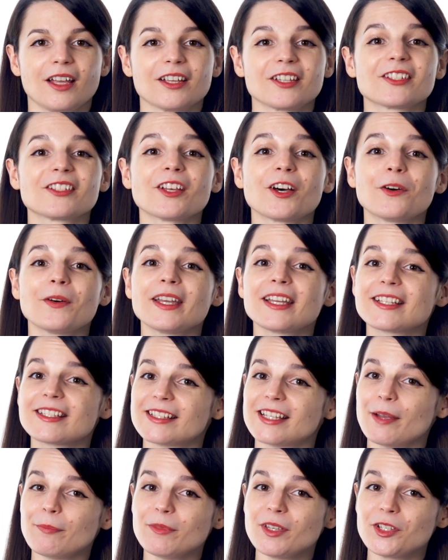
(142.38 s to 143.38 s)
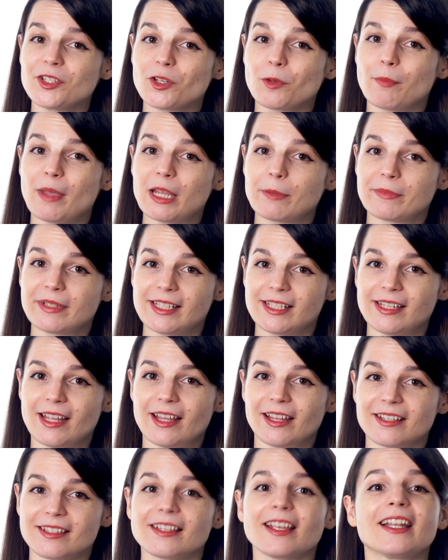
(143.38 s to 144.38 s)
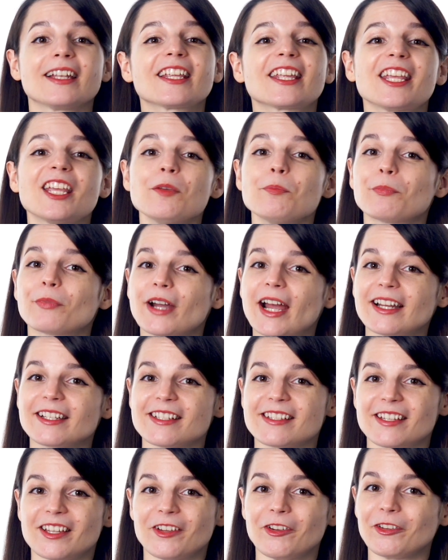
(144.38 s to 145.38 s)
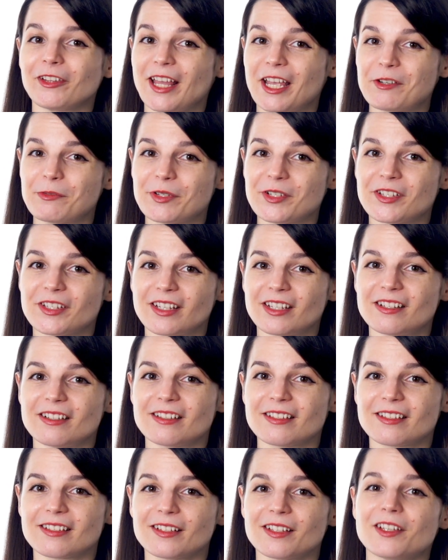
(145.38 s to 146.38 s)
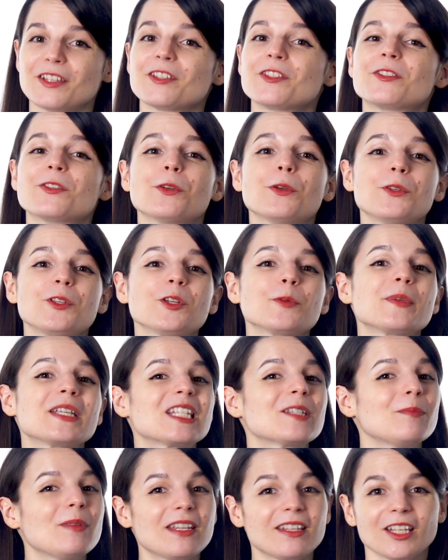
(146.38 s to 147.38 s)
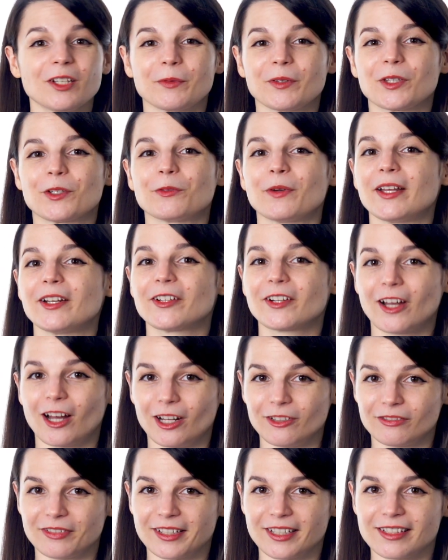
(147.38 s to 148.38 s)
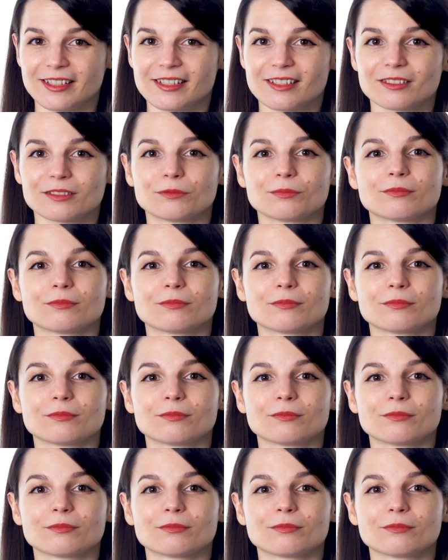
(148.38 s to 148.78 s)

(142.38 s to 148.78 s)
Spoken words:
So accept that you'll make mistakes and keep practicing your language skills. Soon you'll be speaking with greater confidence.